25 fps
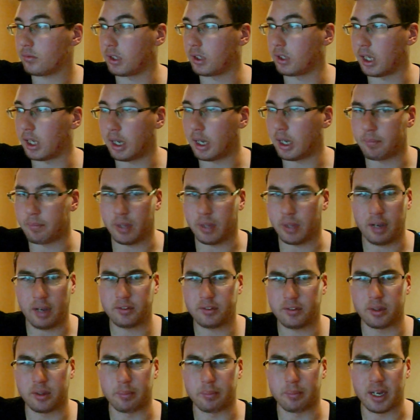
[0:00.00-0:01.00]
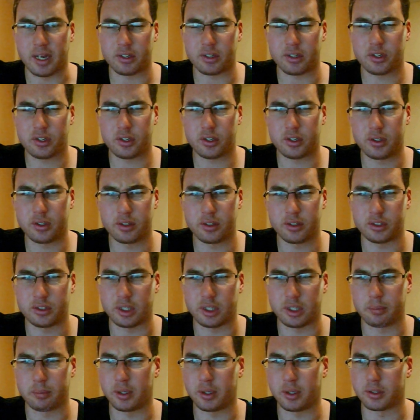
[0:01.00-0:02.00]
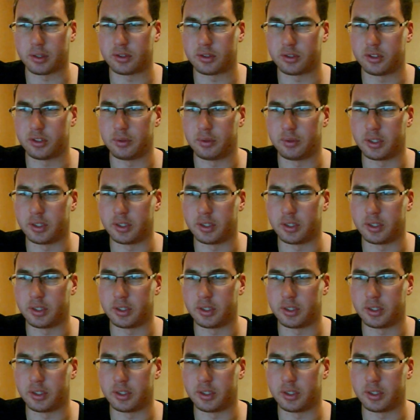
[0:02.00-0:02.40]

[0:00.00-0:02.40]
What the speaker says: After the match, CM Punk's